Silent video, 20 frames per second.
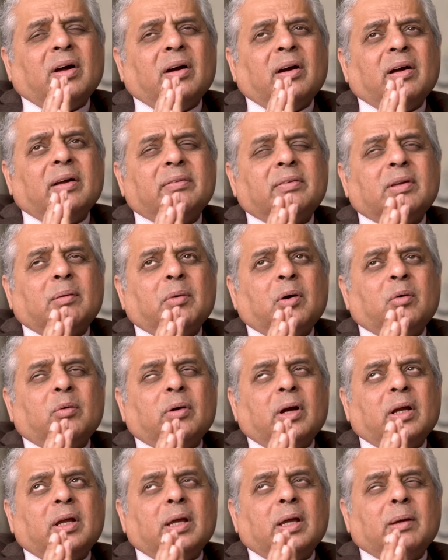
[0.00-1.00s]
I
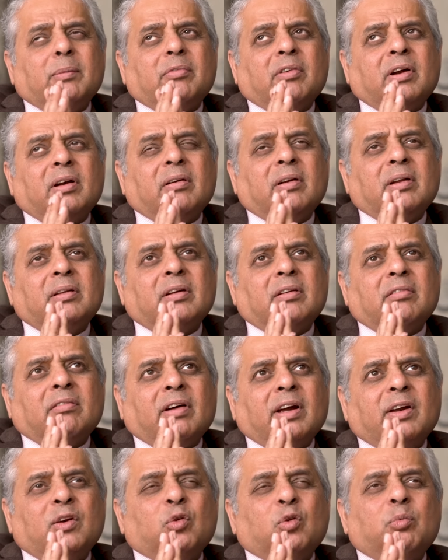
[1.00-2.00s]
somehow keep wondering that
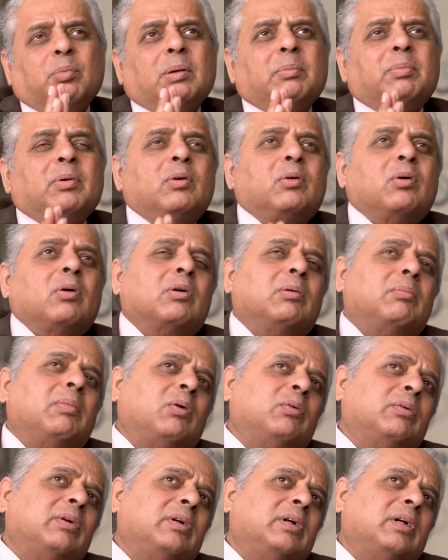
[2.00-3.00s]
why do people talk
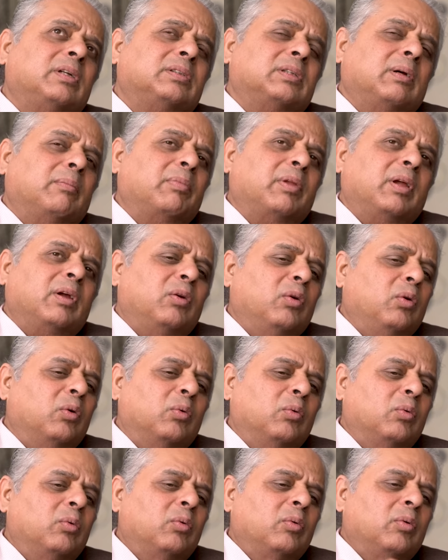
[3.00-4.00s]
about it as something
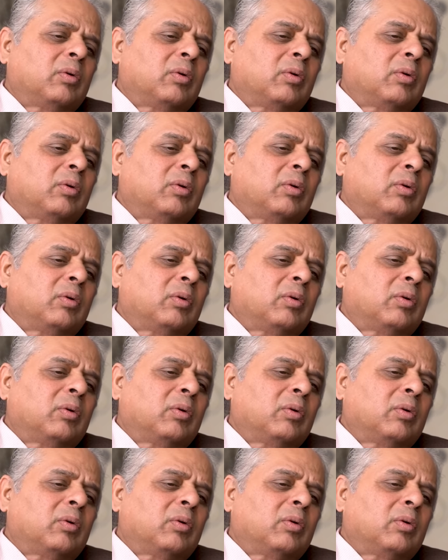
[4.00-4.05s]
new?